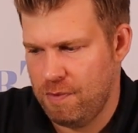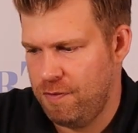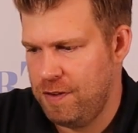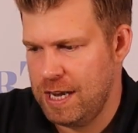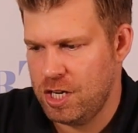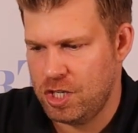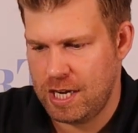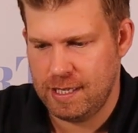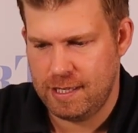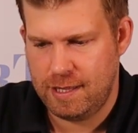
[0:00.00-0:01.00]
finish
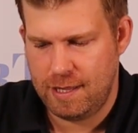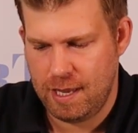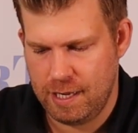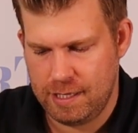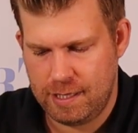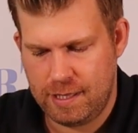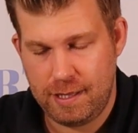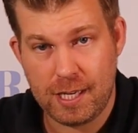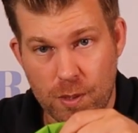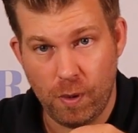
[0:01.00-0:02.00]
as
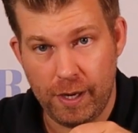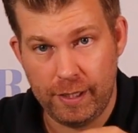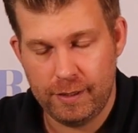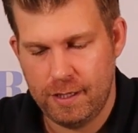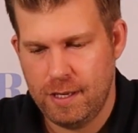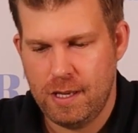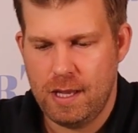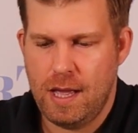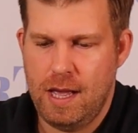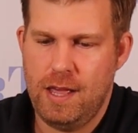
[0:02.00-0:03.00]
this one,
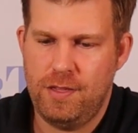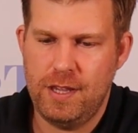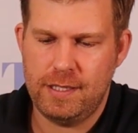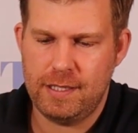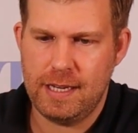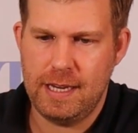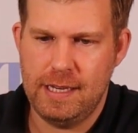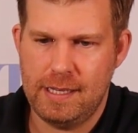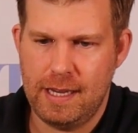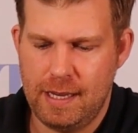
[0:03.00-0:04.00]
this
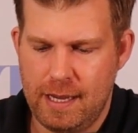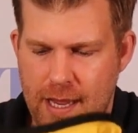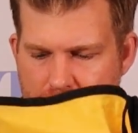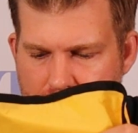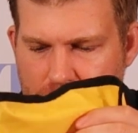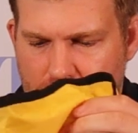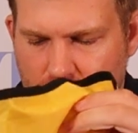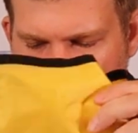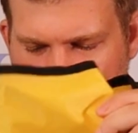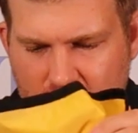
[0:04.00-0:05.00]
is
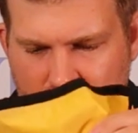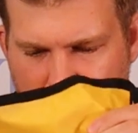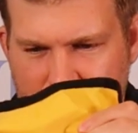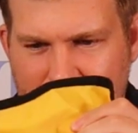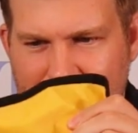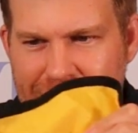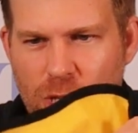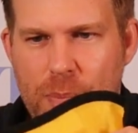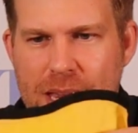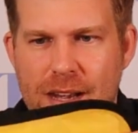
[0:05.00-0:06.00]
just a
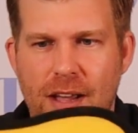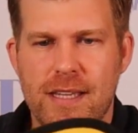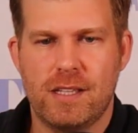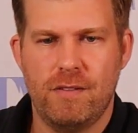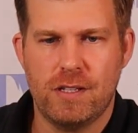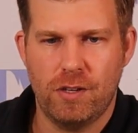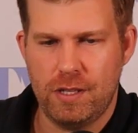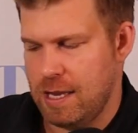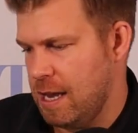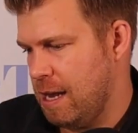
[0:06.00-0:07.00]
little bit nicer. It's
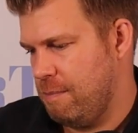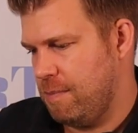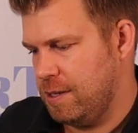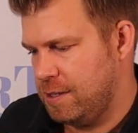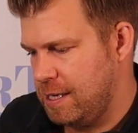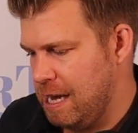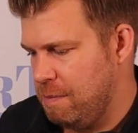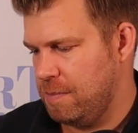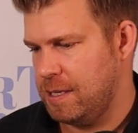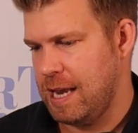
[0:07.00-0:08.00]
got the
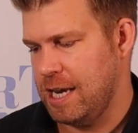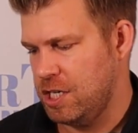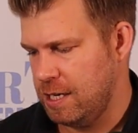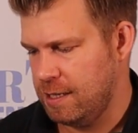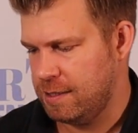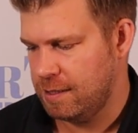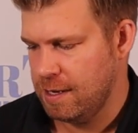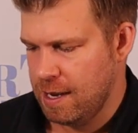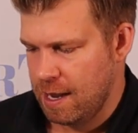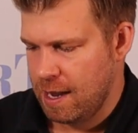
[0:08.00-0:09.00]
seamed edges.
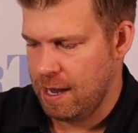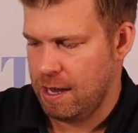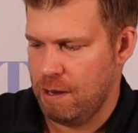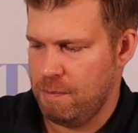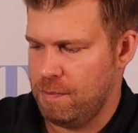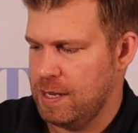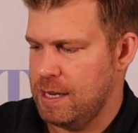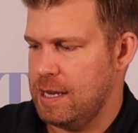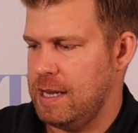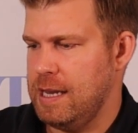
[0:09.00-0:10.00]

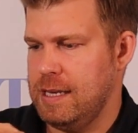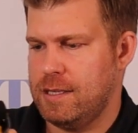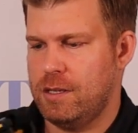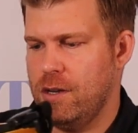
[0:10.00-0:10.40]
It's